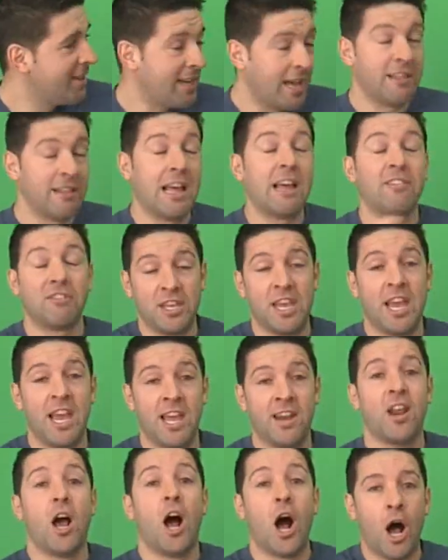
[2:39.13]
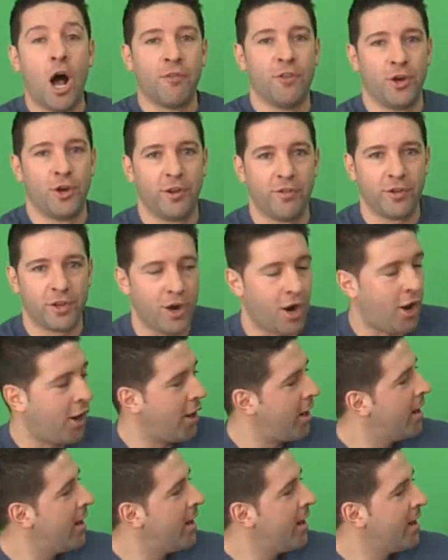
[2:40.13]
At, at the end, on the hood of the car.
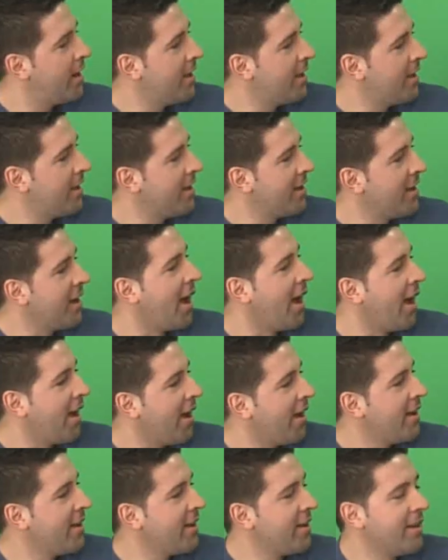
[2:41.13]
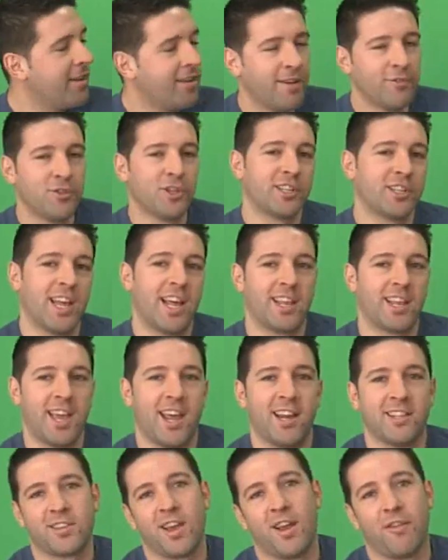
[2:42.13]
Yeah. Have a look at that
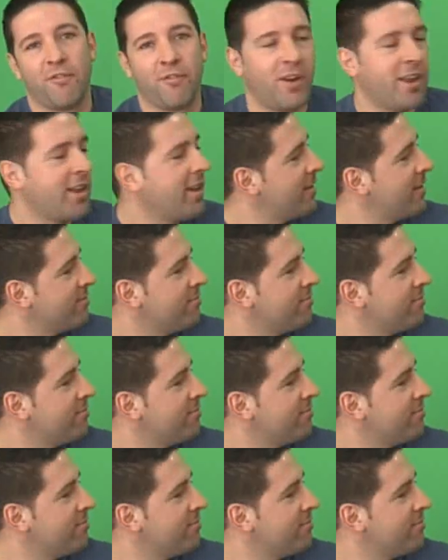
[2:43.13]
again. It's kind of funny.